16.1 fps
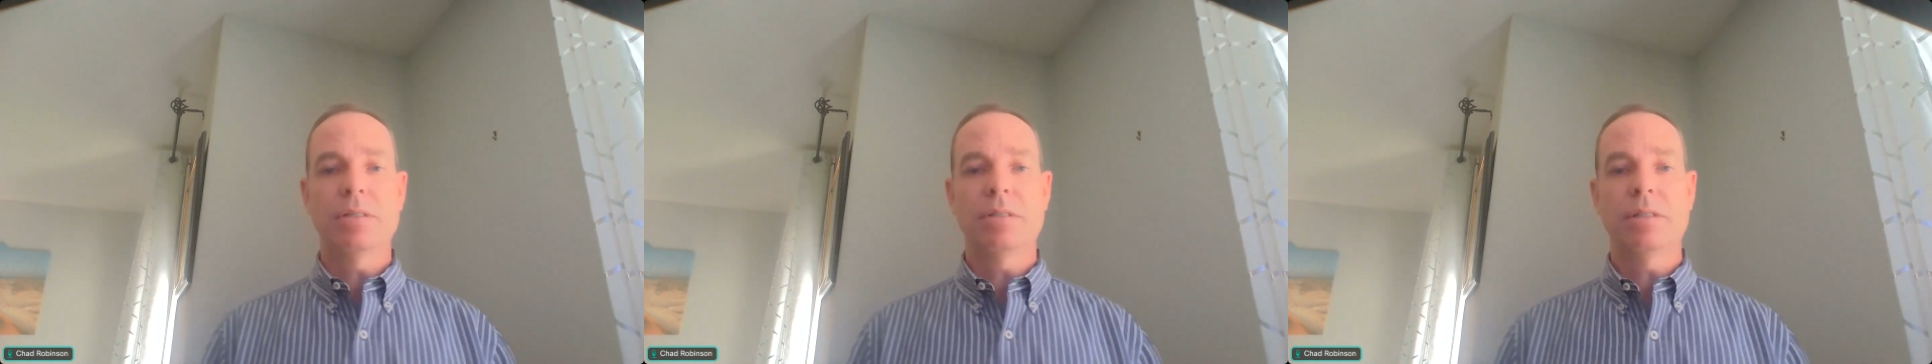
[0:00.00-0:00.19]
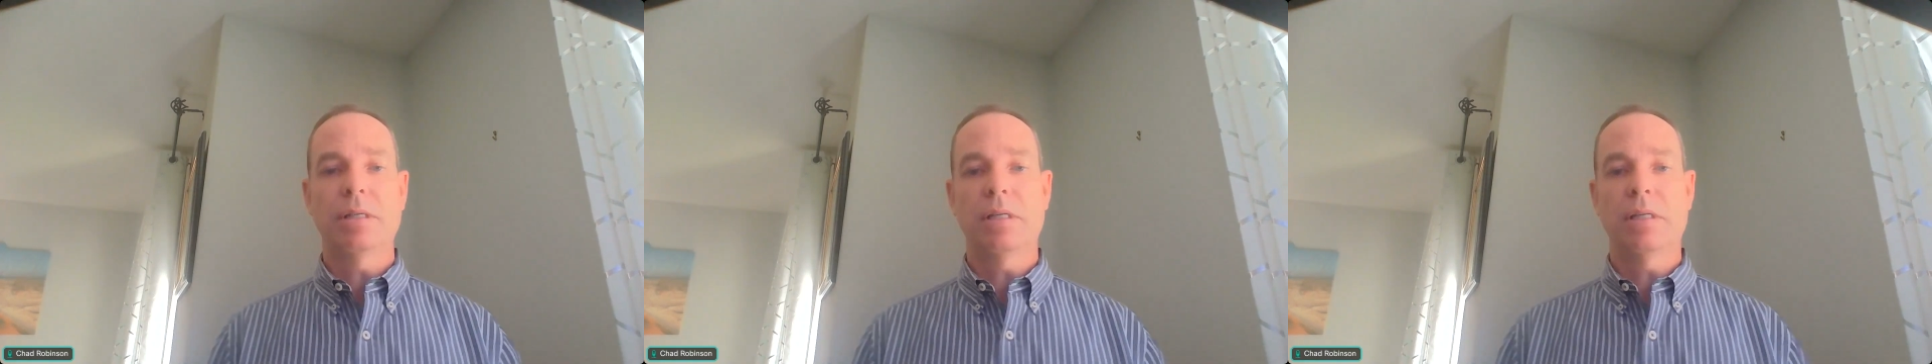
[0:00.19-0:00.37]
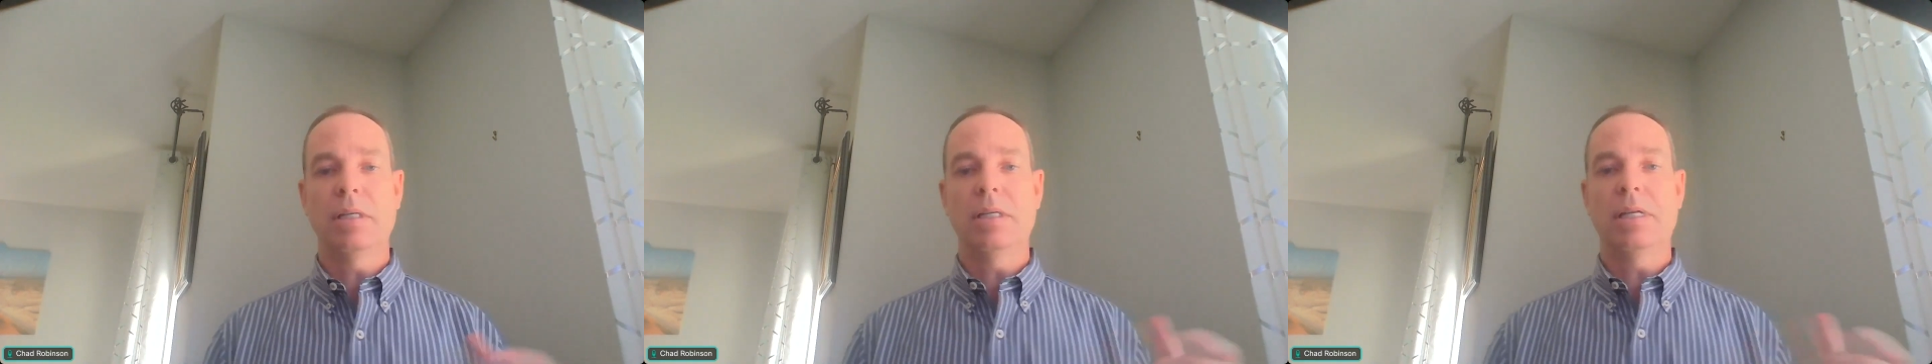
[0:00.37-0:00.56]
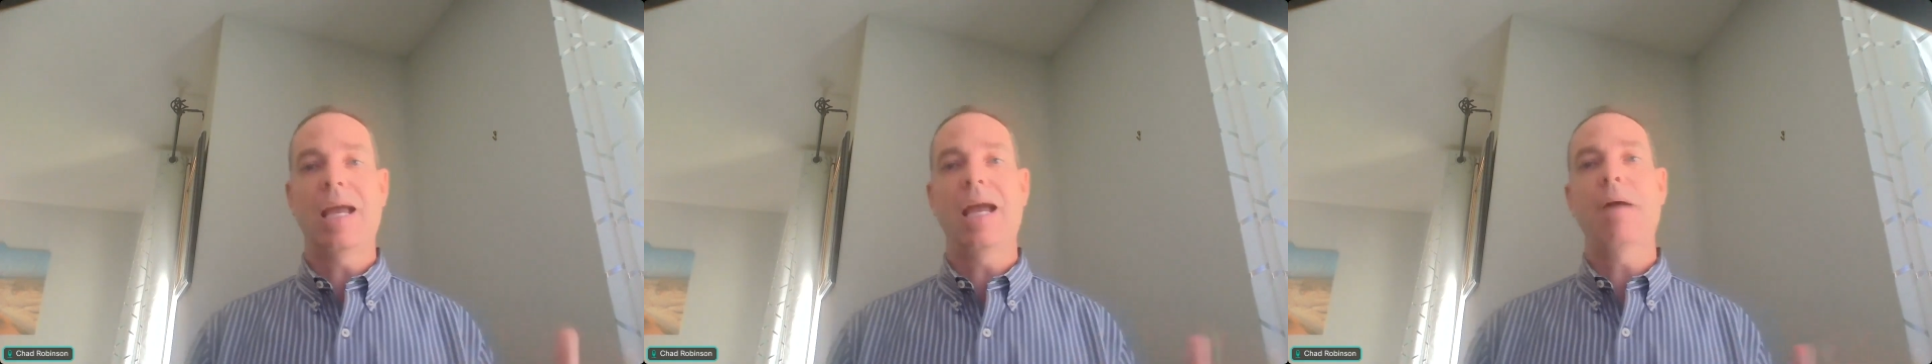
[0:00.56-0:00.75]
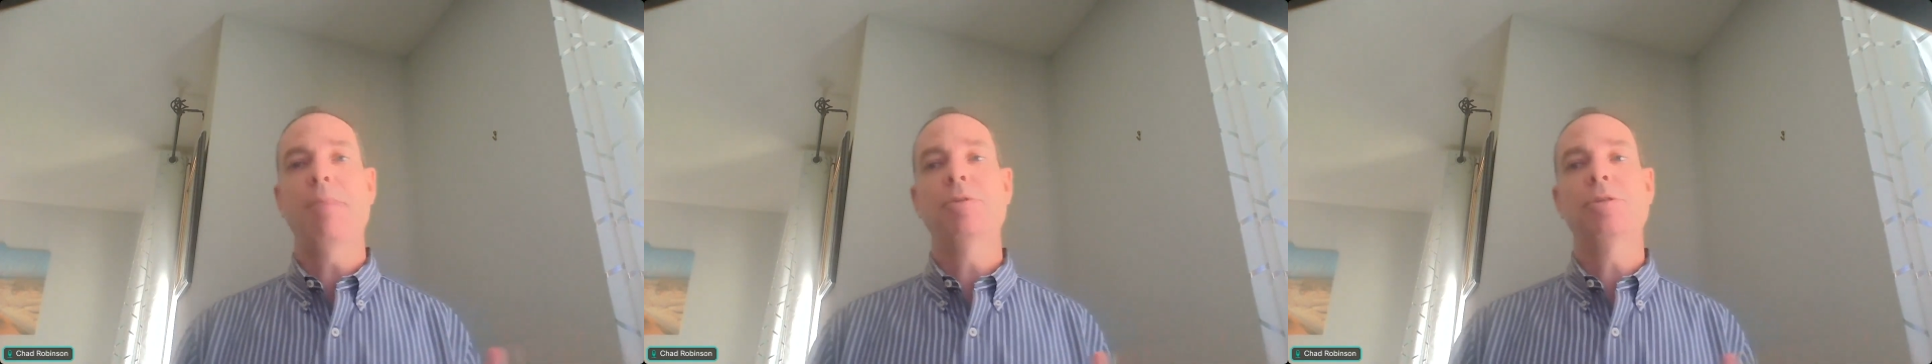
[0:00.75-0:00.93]
can
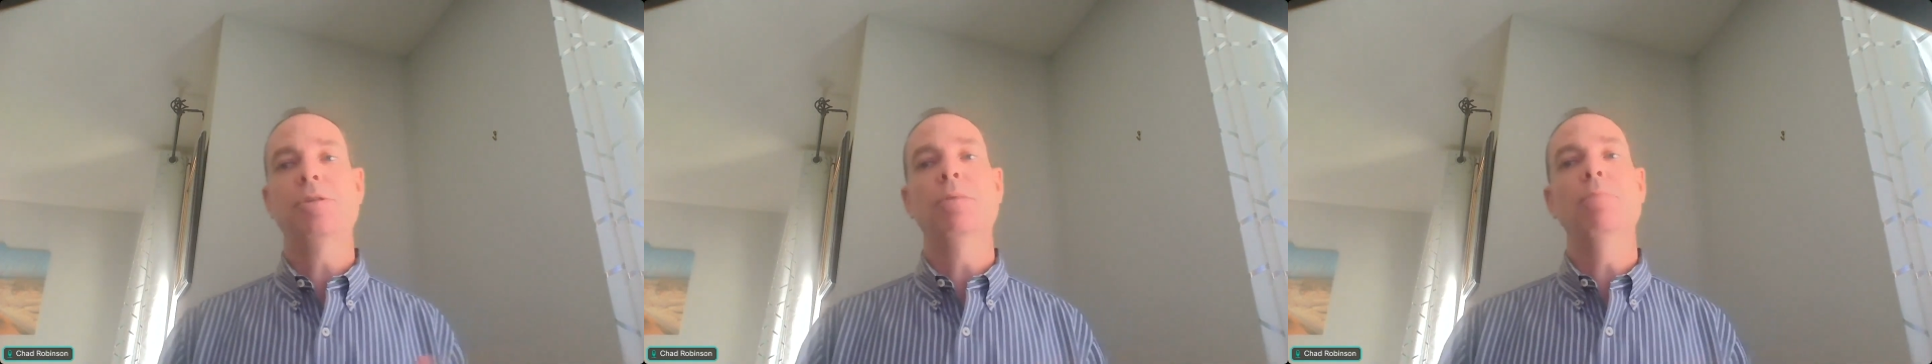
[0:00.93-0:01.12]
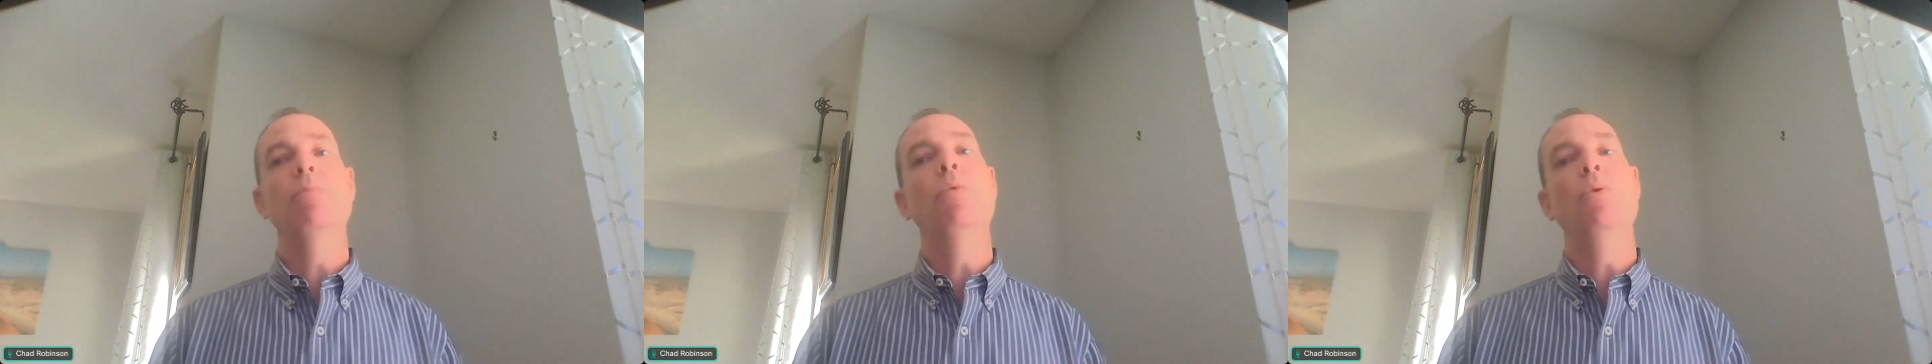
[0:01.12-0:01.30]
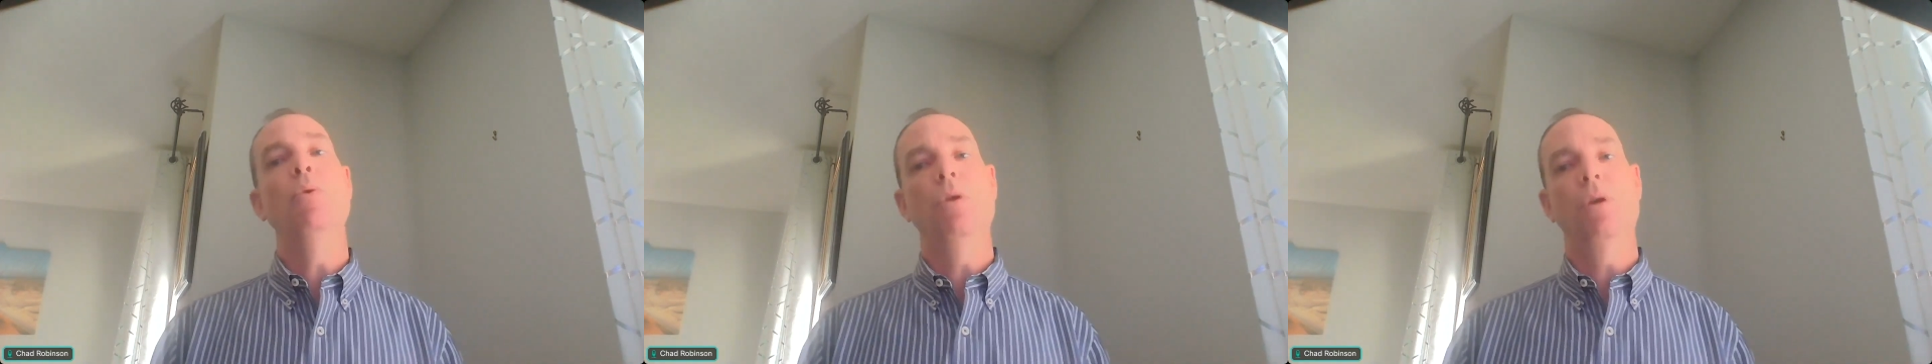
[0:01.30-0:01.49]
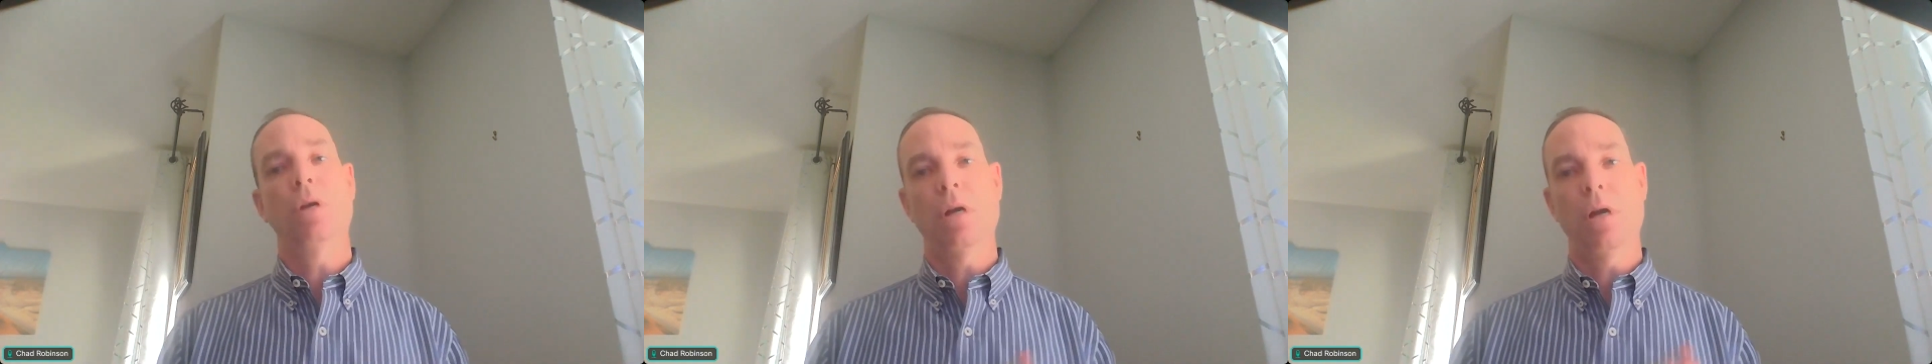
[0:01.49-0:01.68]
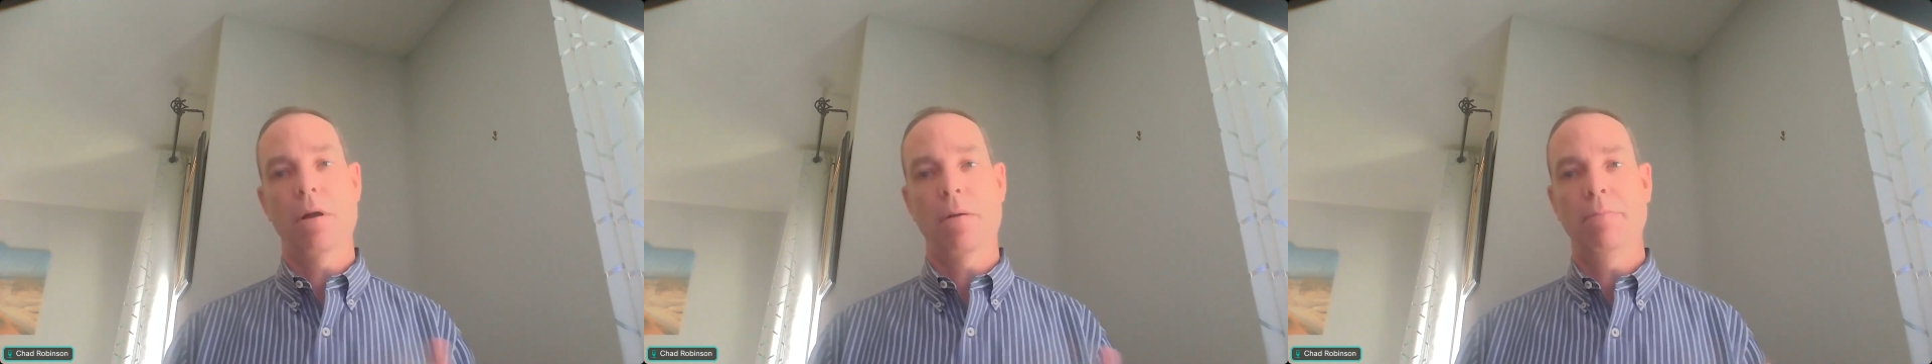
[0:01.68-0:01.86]
capture more
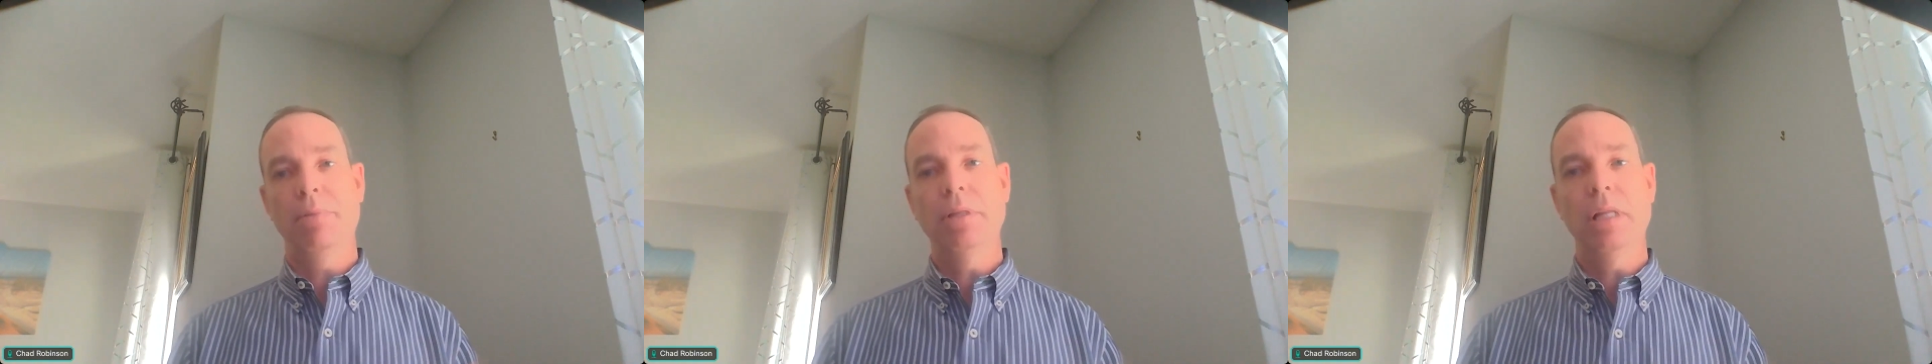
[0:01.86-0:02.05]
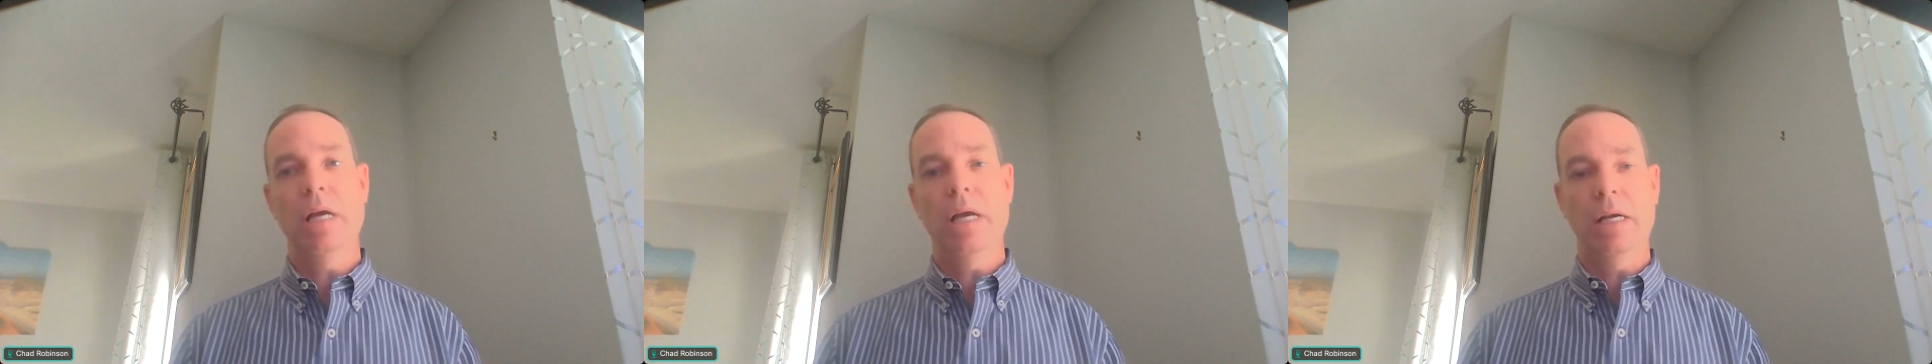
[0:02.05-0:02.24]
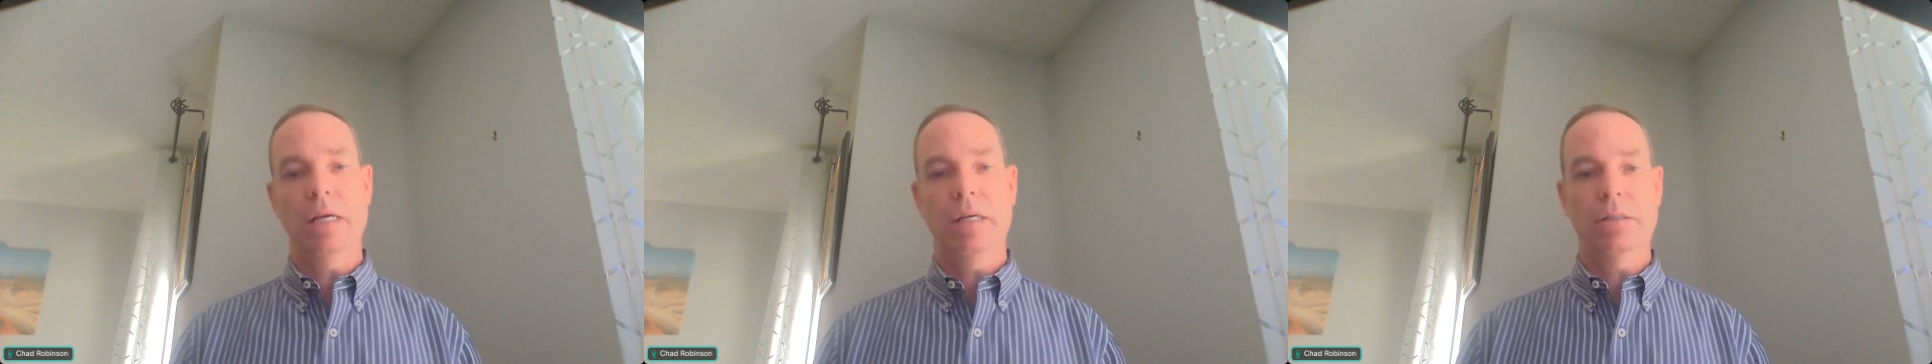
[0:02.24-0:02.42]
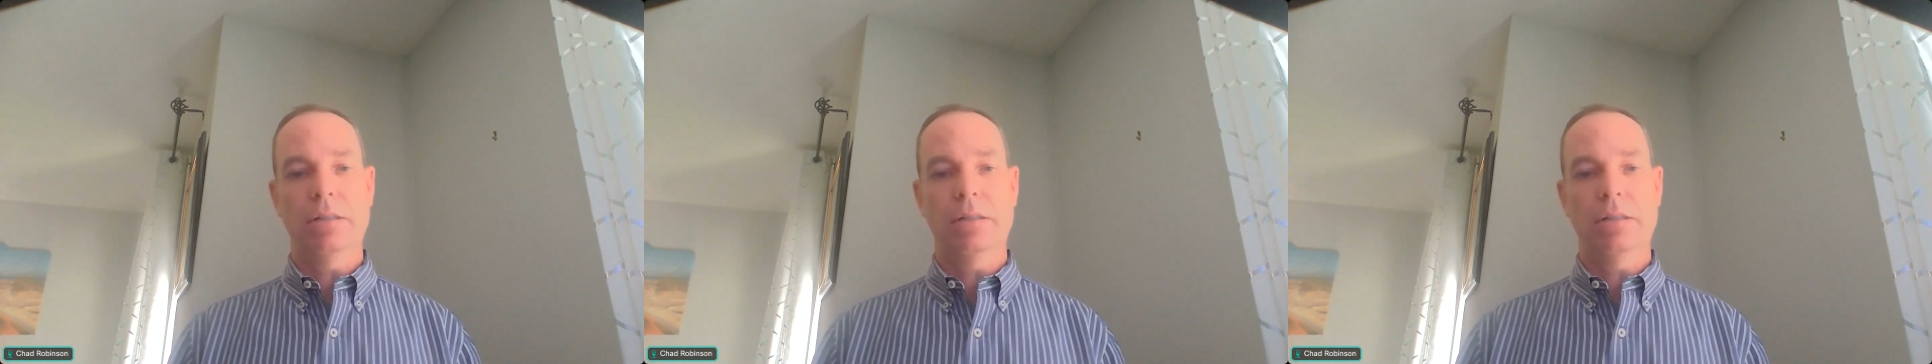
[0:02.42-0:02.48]
complex